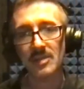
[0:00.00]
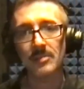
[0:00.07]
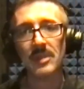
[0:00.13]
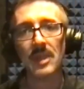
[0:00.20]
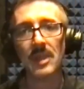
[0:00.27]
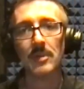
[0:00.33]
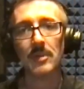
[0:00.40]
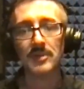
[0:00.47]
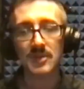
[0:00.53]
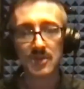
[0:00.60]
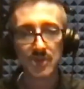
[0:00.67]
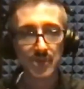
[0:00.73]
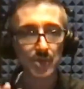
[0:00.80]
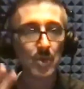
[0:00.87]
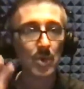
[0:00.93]
to be able to
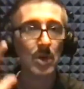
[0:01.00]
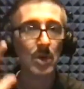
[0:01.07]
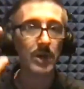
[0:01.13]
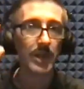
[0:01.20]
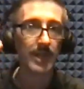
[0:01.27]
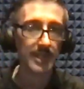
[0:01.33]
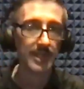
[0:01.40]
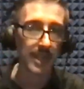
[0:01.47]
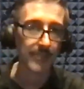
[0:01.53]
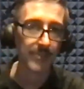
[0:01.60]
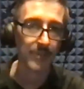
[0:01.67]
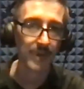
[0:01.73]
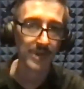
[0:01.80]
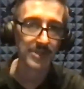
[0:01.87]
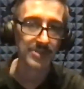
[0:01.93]
soar in the
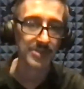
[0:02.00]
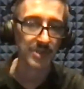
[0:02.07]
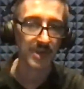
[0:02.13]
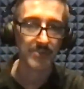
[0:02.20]
upper register